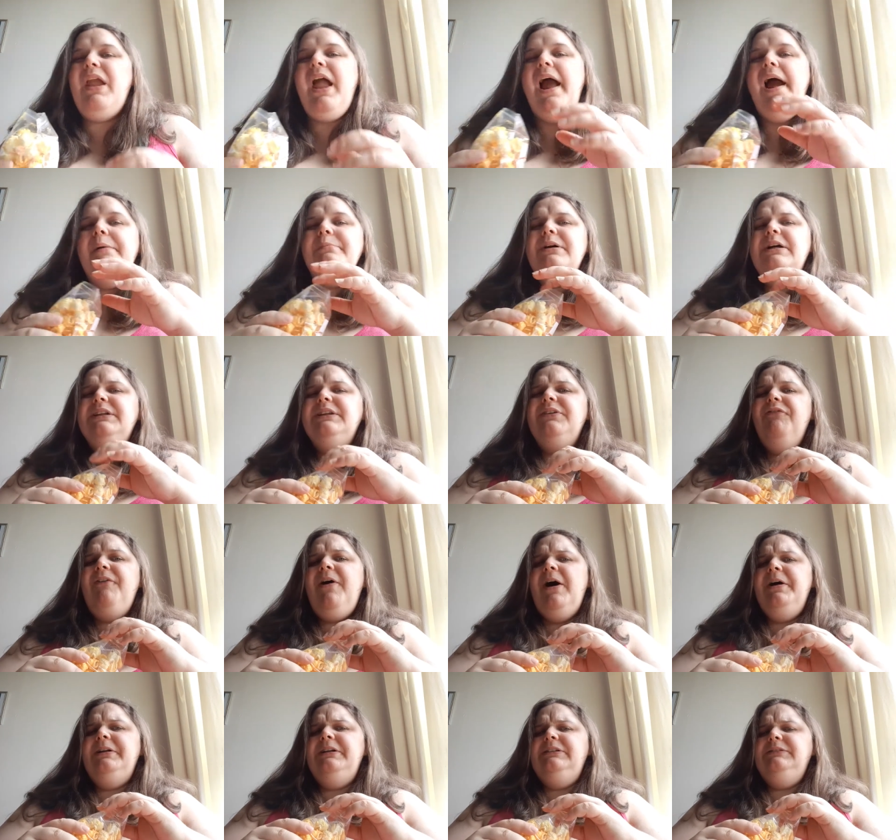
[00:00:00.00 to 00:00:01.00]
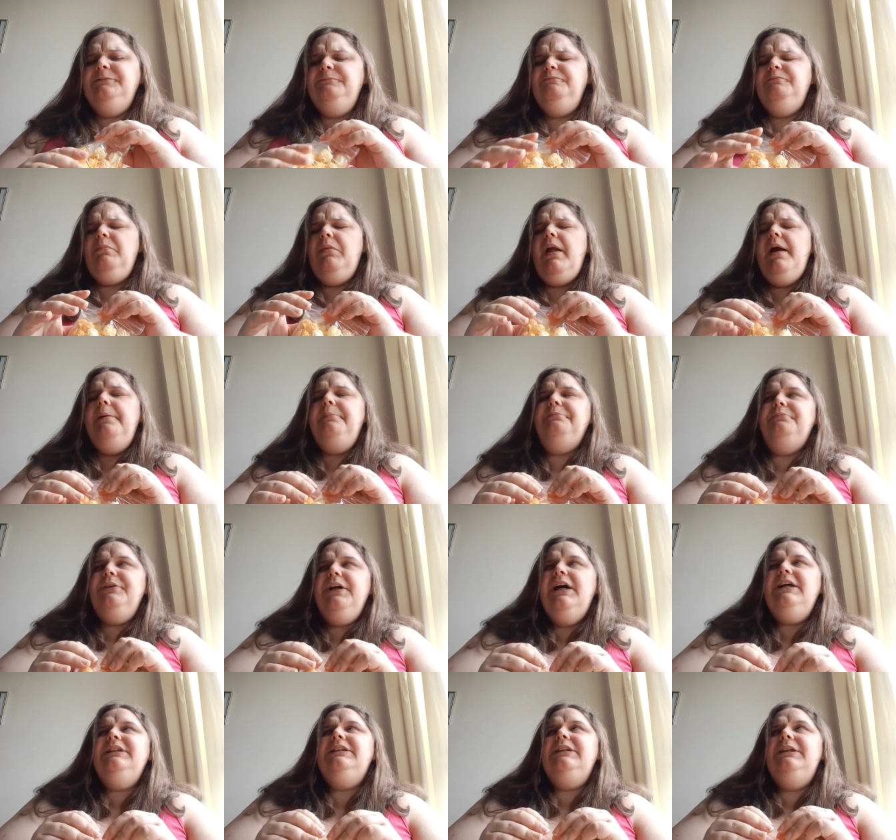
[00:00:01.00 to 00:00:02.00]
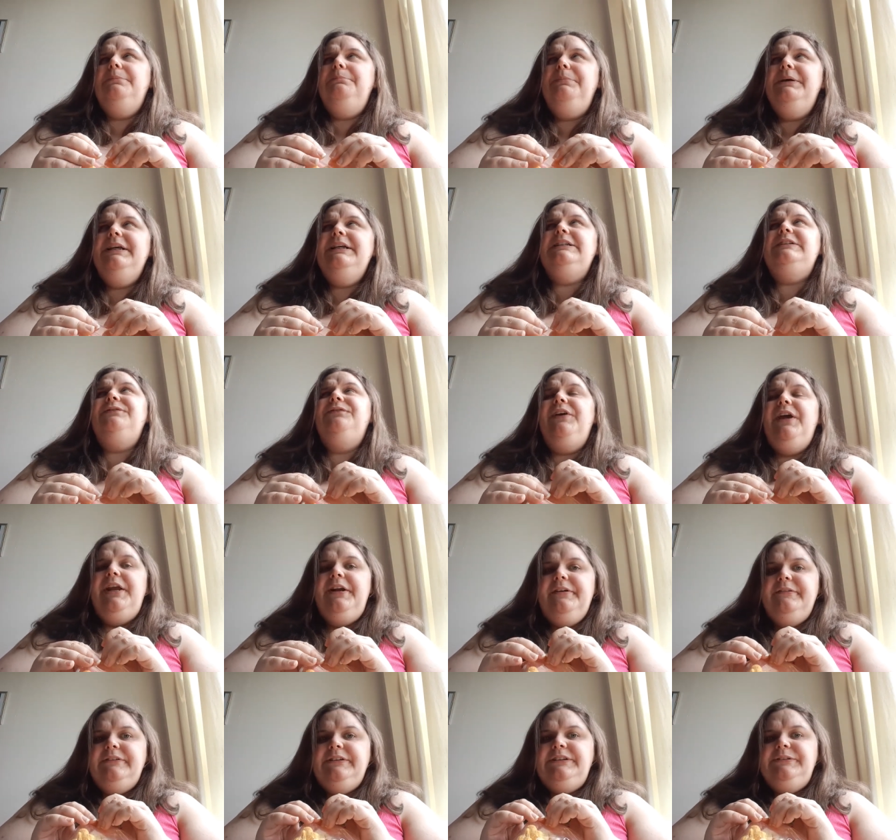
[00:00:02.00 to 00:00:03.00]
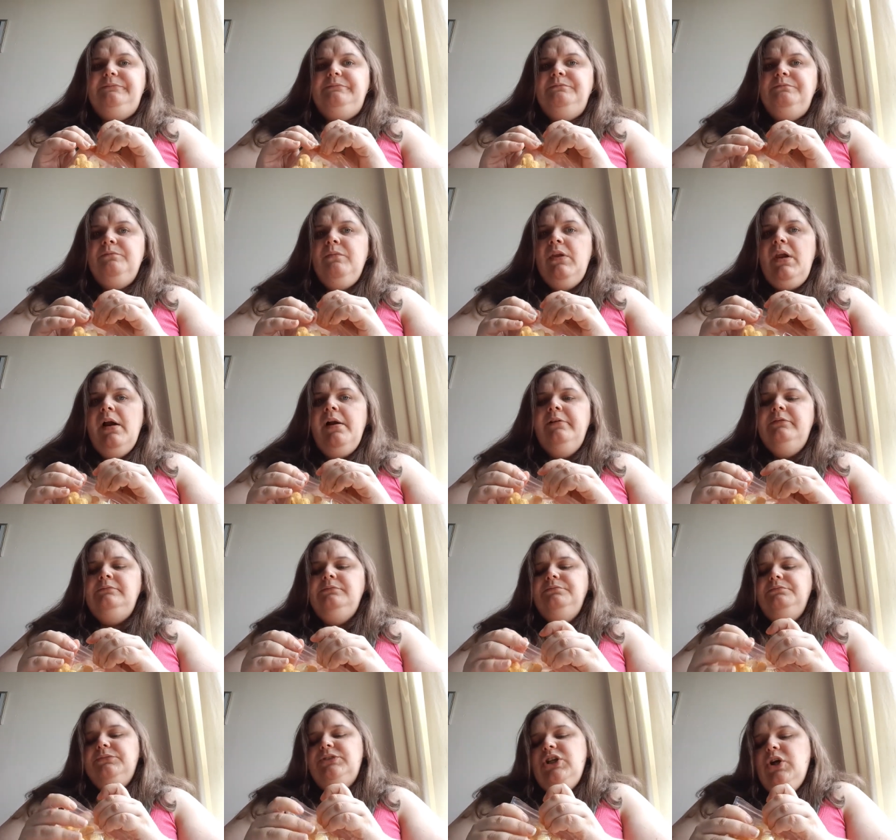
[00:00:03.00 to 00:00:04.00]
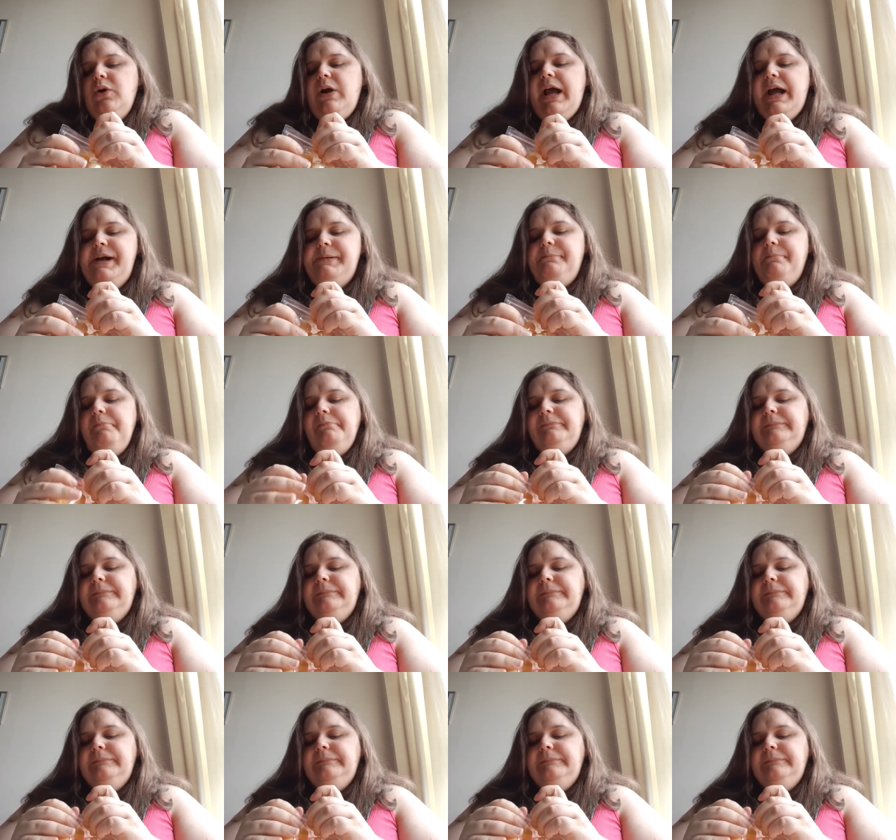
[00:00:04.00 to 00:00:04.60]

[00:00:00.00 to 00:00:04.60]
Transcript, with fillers: I'm not the font. I'm not the biggest fan of it. It's okay.